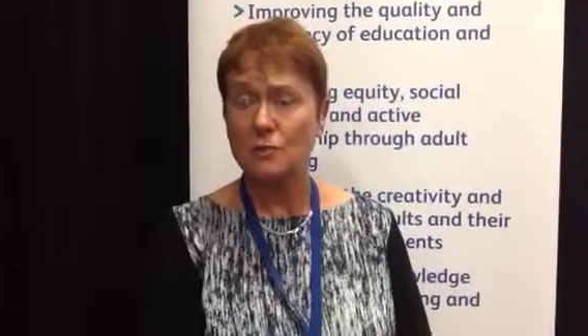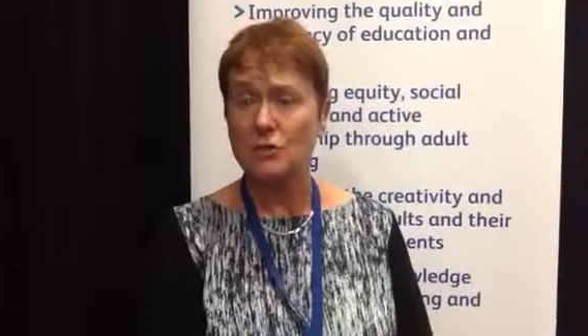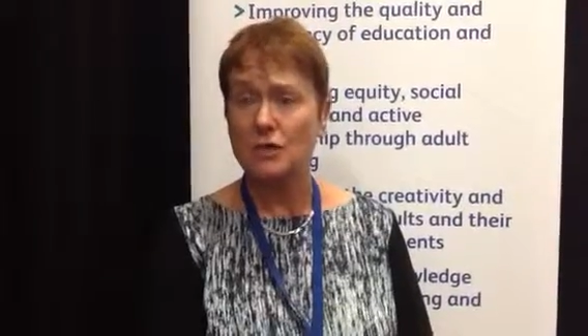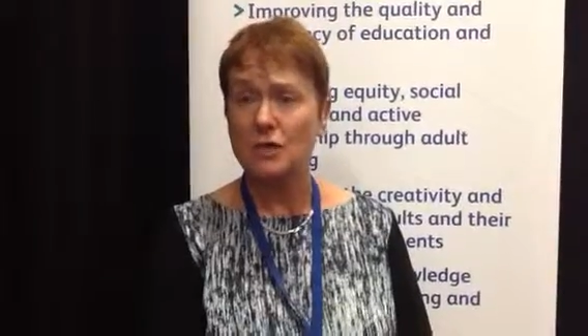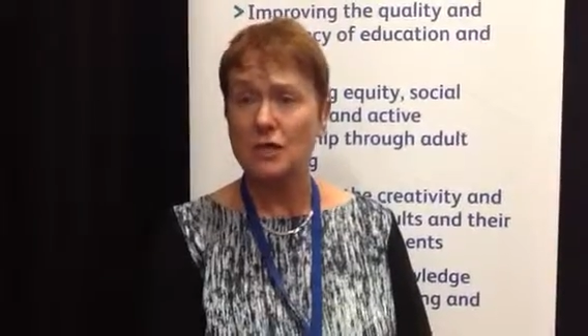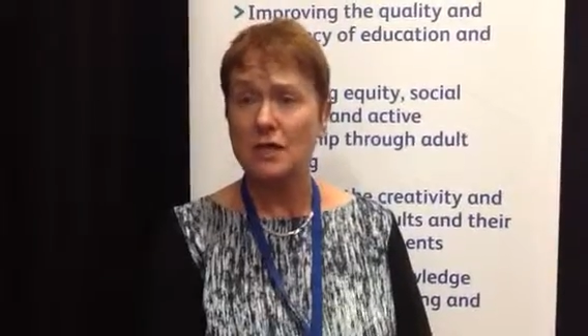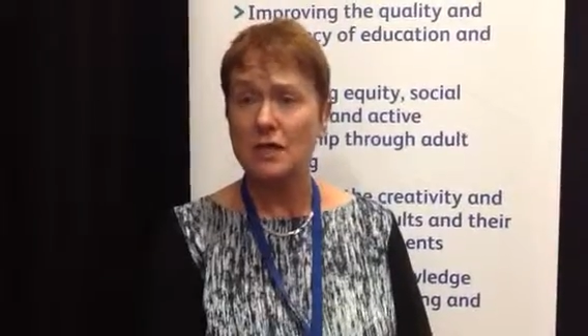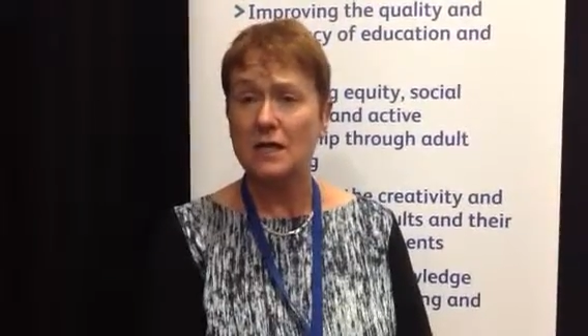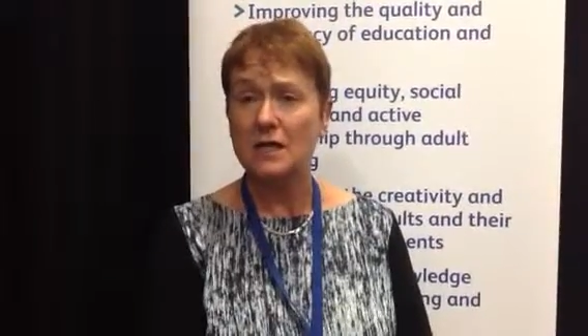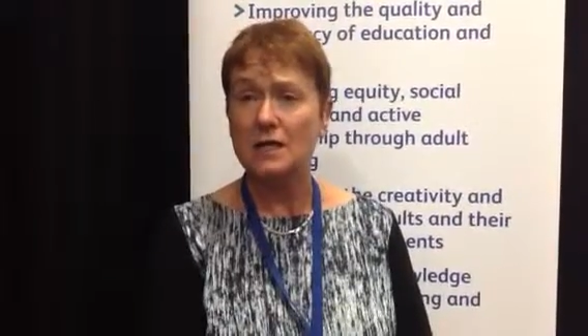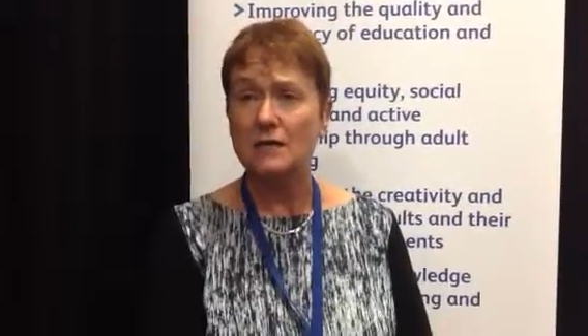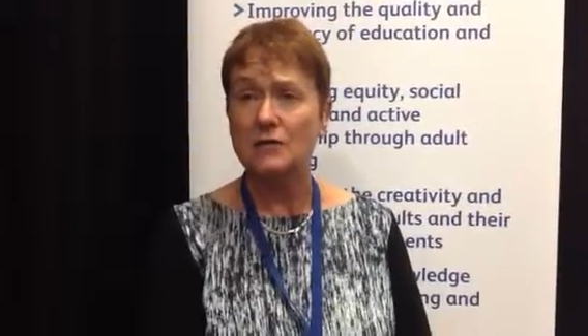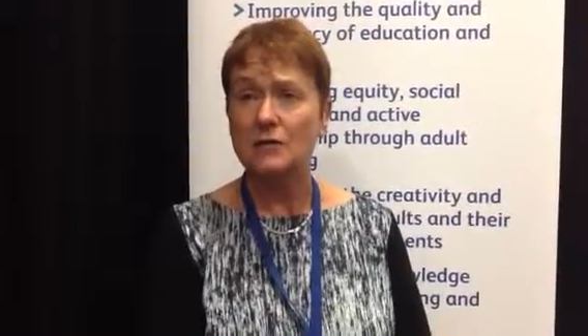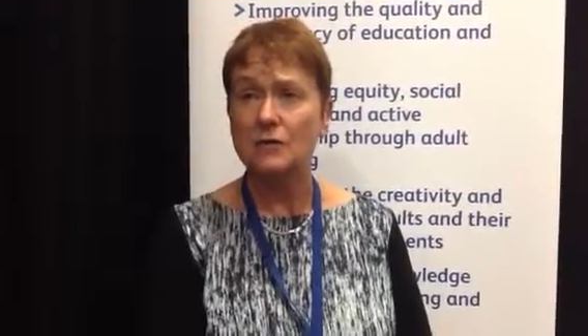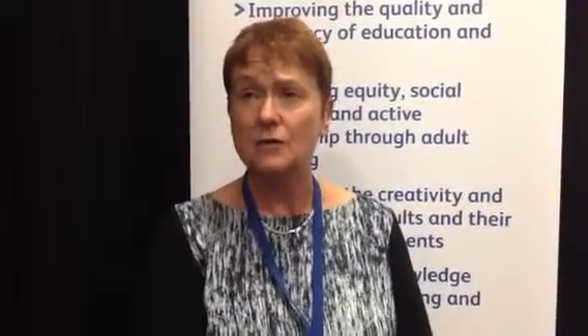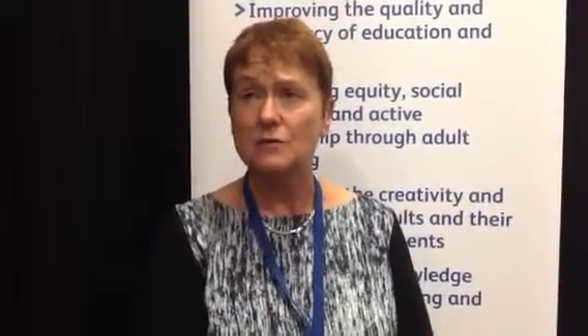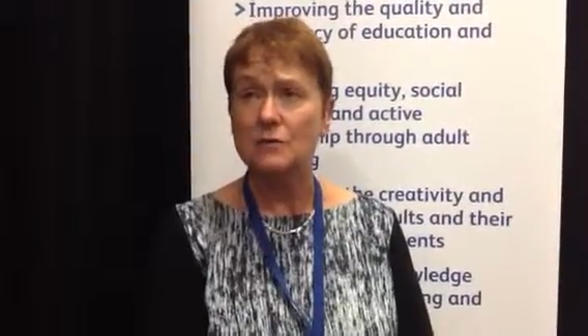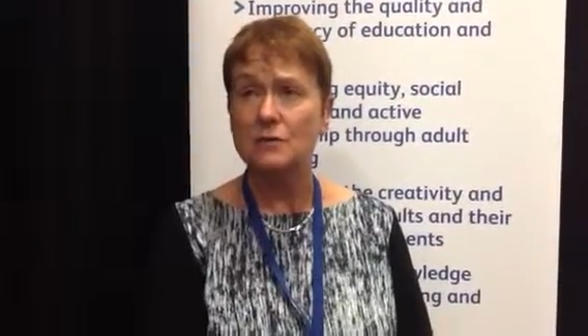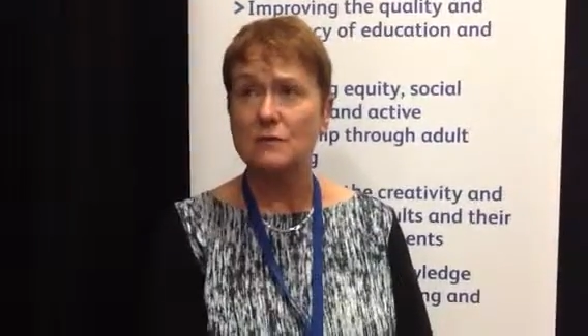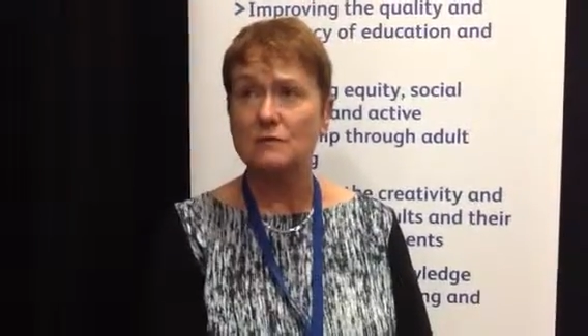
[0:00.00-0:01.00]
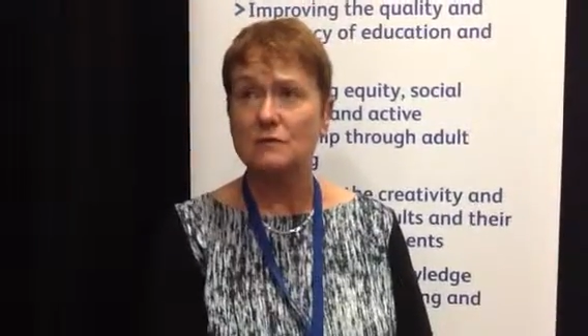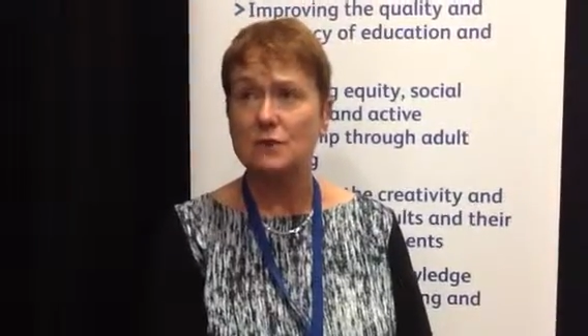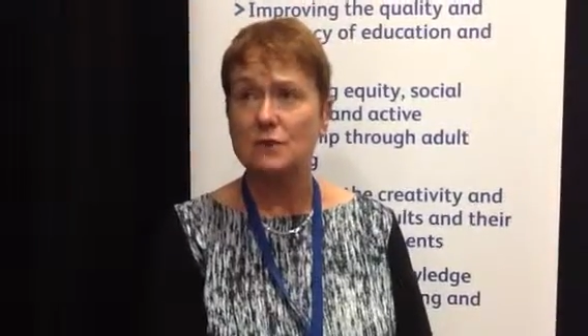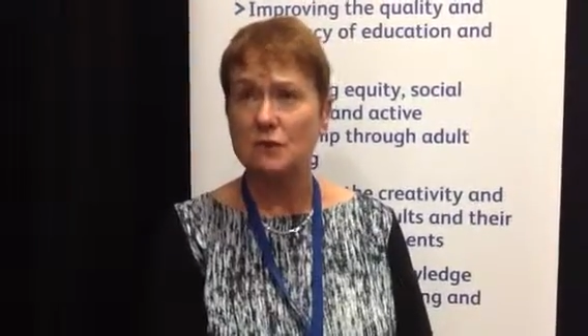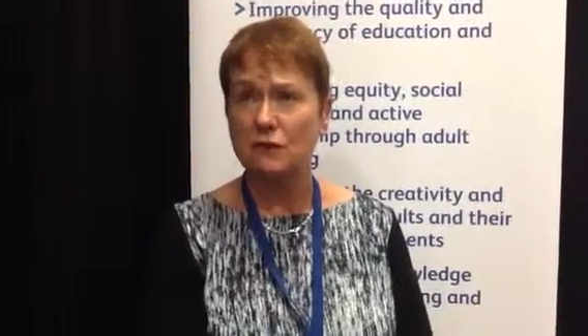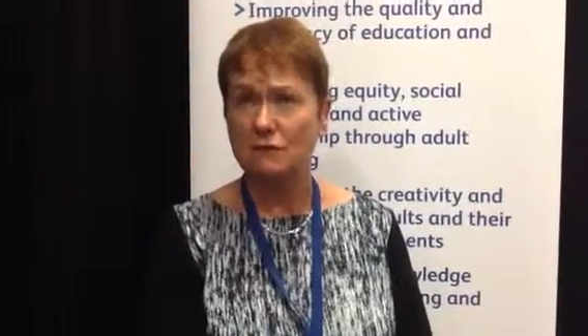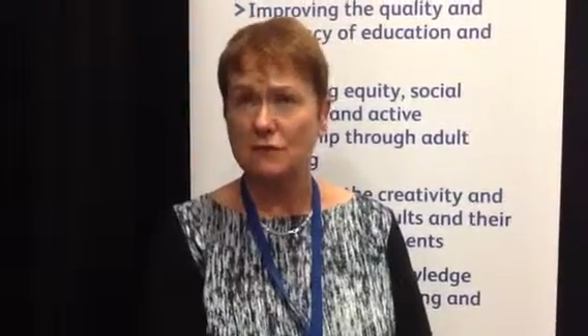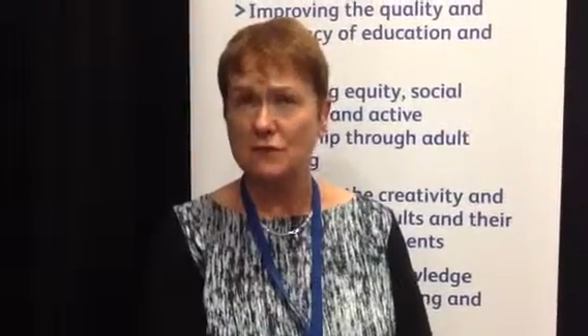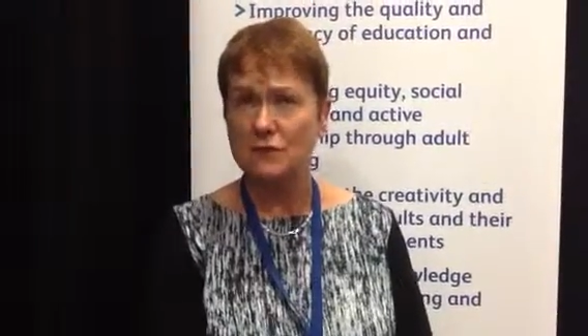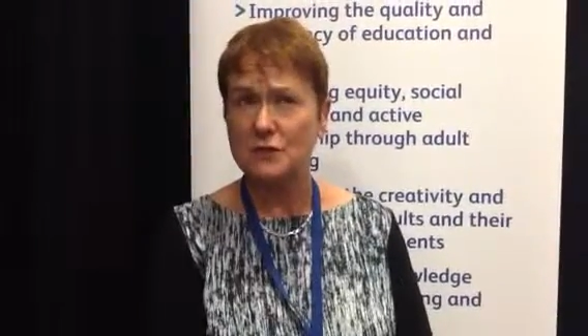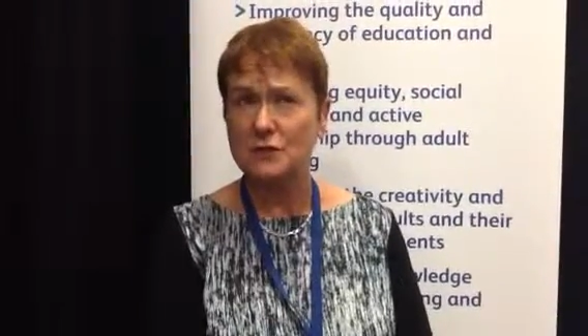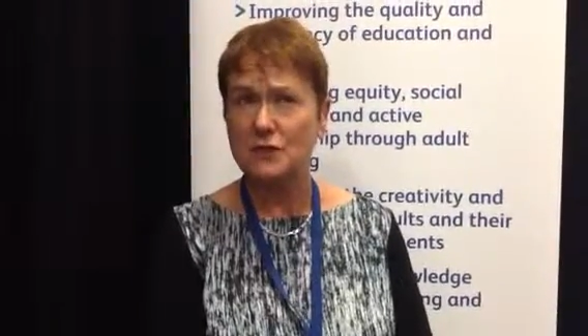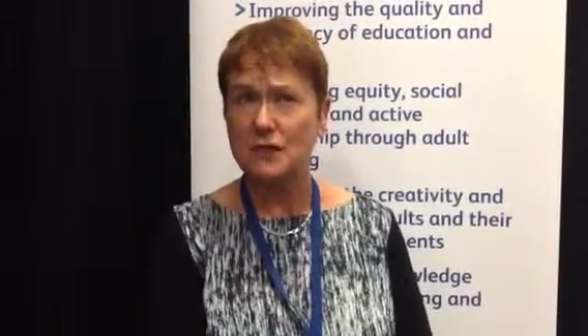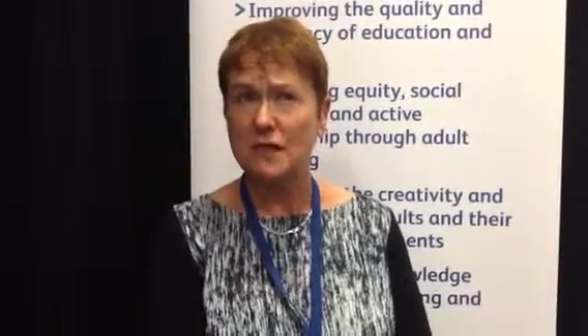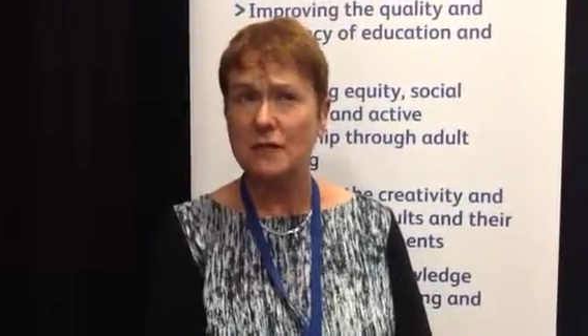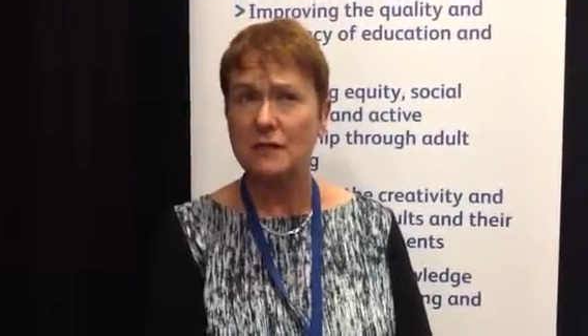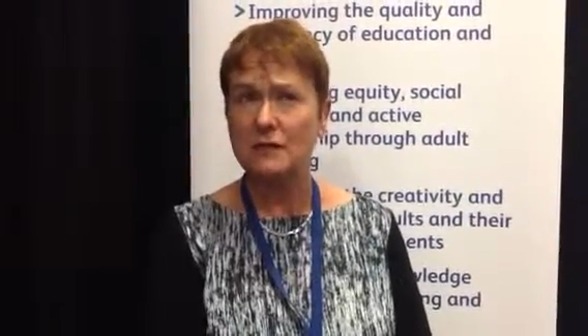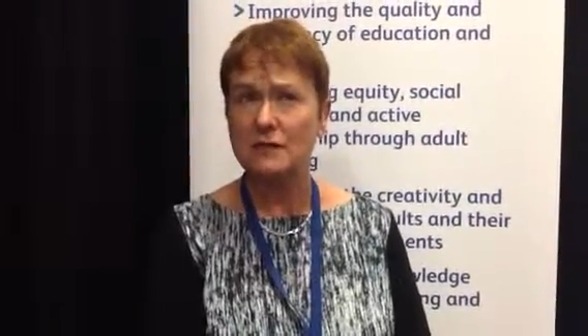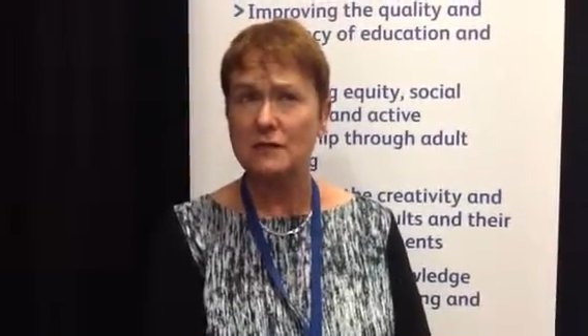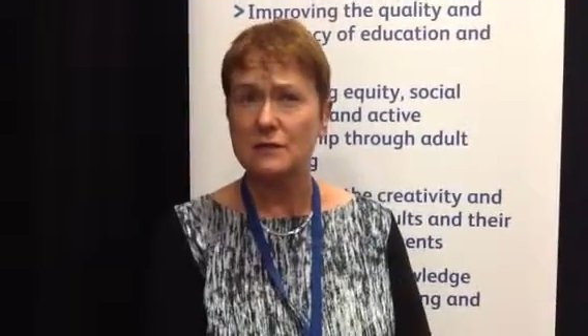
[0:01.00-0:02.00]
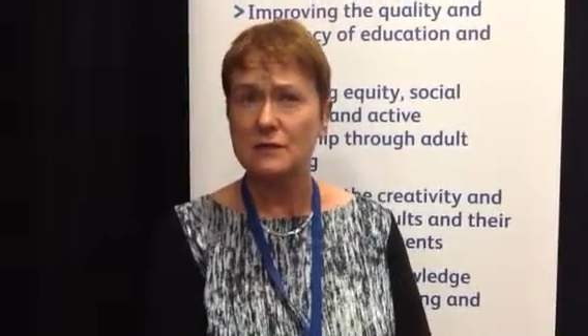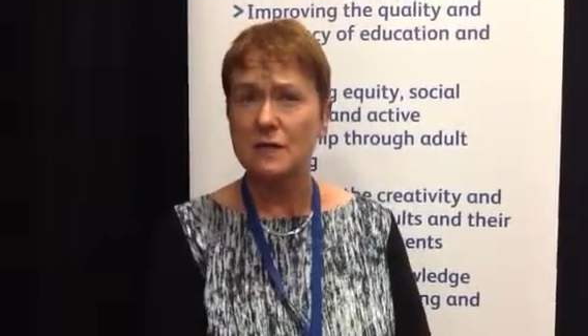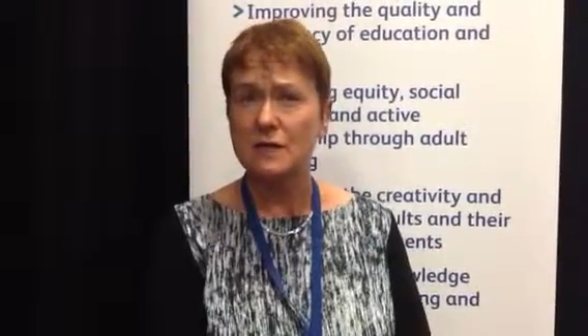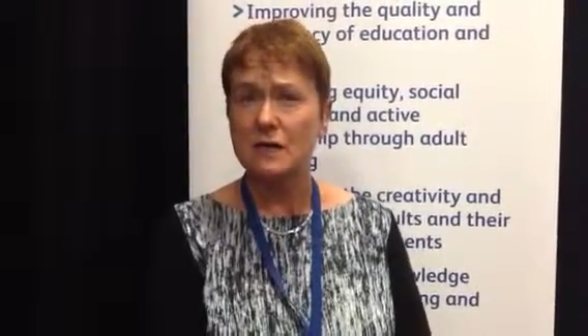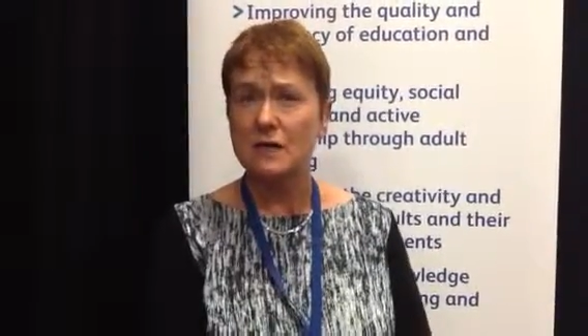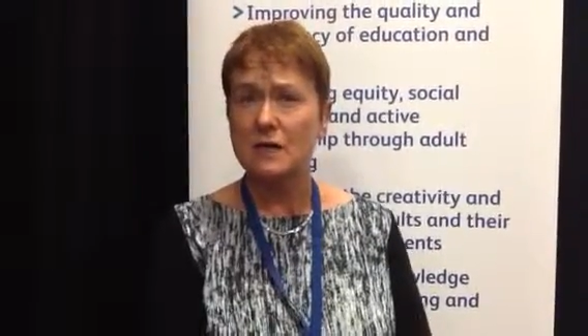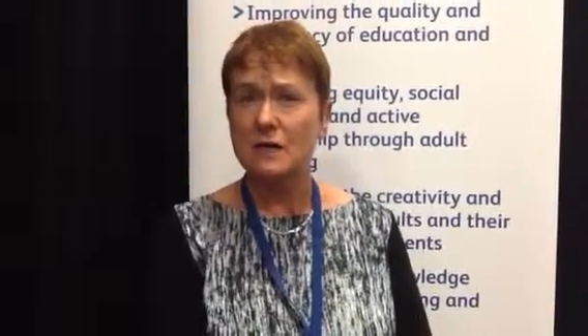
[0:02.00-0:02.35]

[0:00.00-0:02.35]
particularly in terms of soft skills